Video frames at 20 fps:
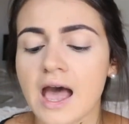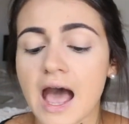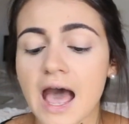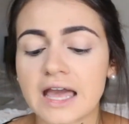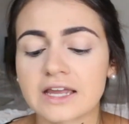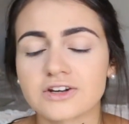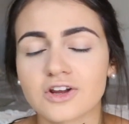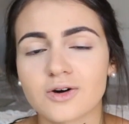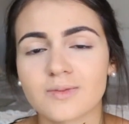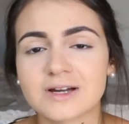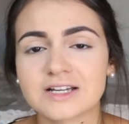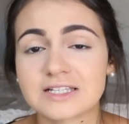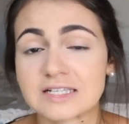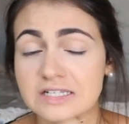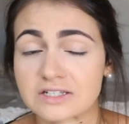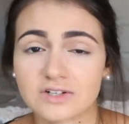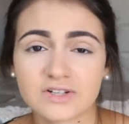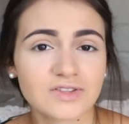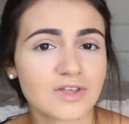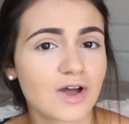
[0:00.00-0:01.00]
I know my
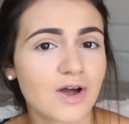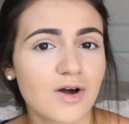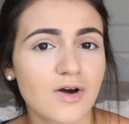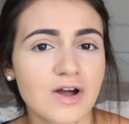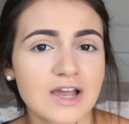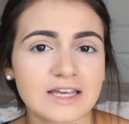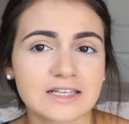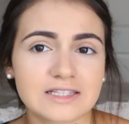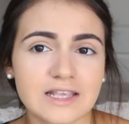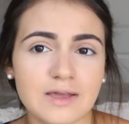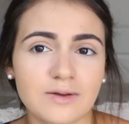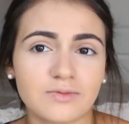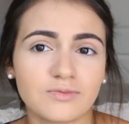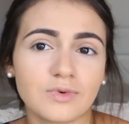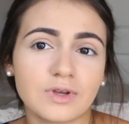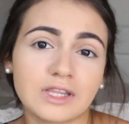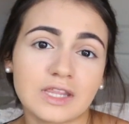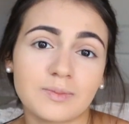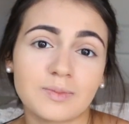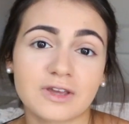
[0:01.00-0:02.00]
sister though is a
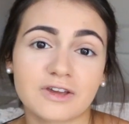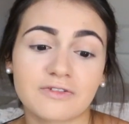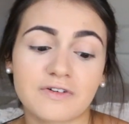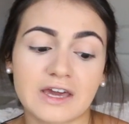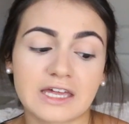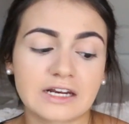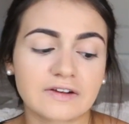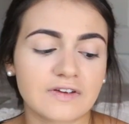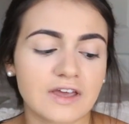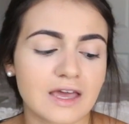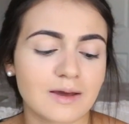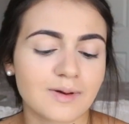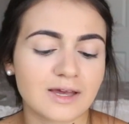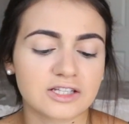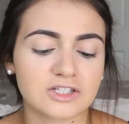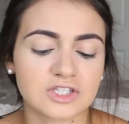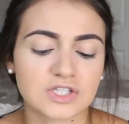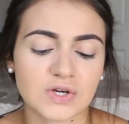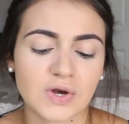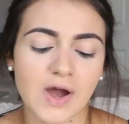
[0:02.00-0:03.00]
really big fan of him,
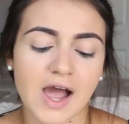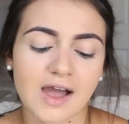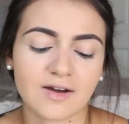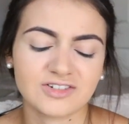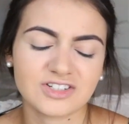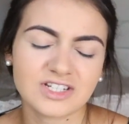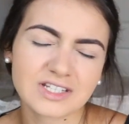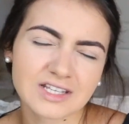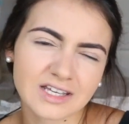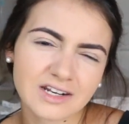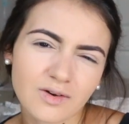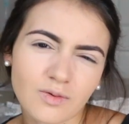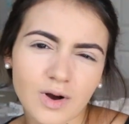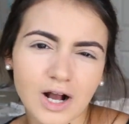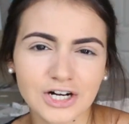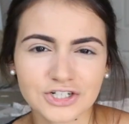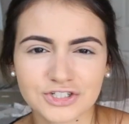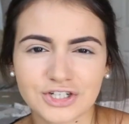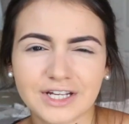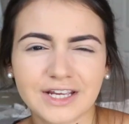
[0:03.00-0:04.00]
and so I was just kind of
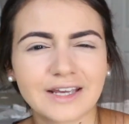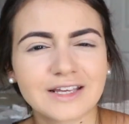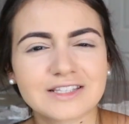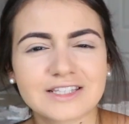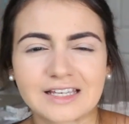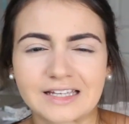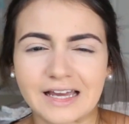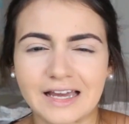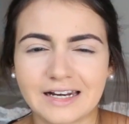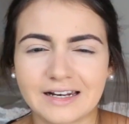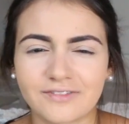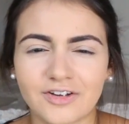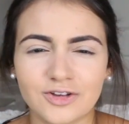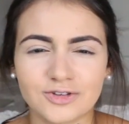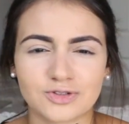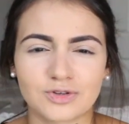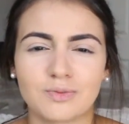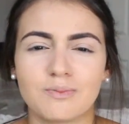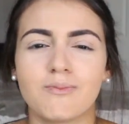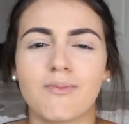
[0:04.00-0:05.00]
watching it to kind of
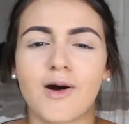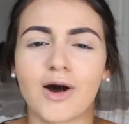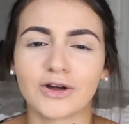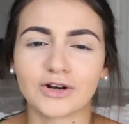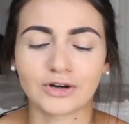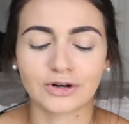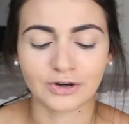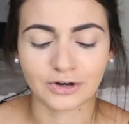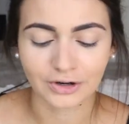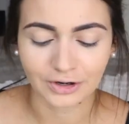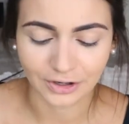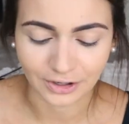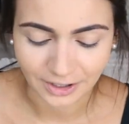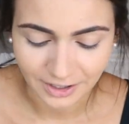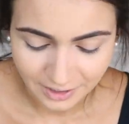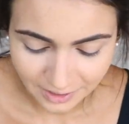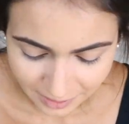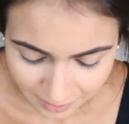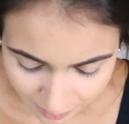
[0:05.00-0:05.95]
also monitor